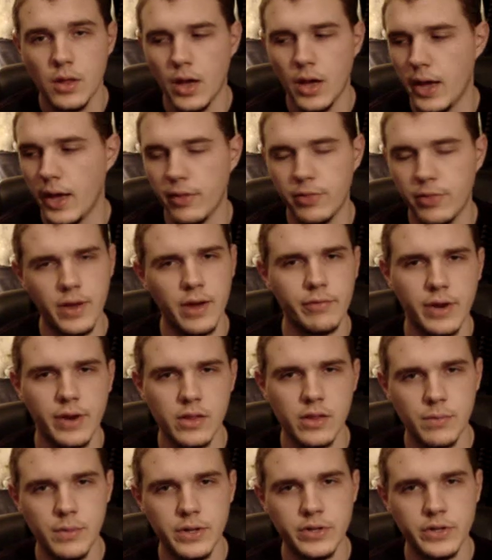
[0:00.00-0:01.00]
I think I
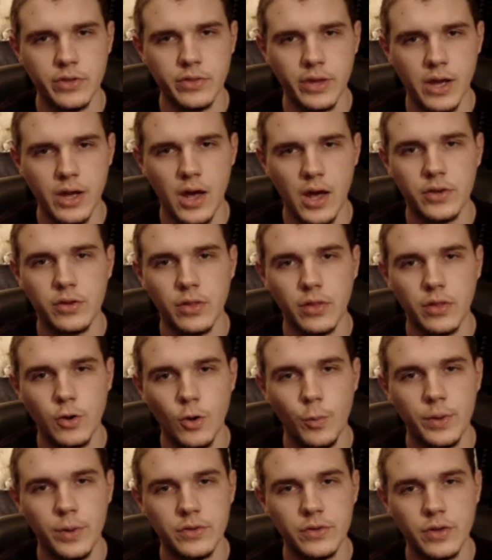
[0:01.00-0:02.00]
forgot to mention the cost of the
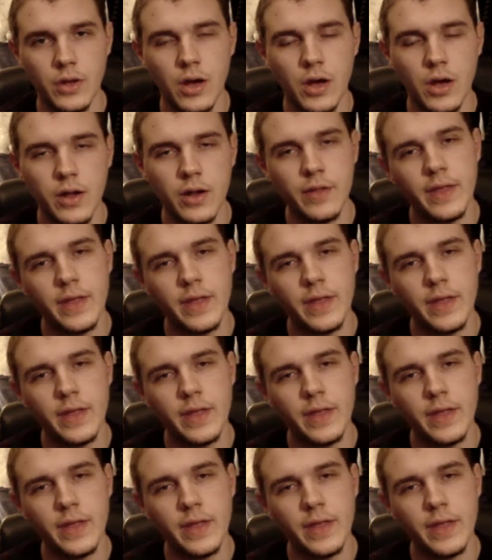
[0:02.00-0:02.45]
coping saw,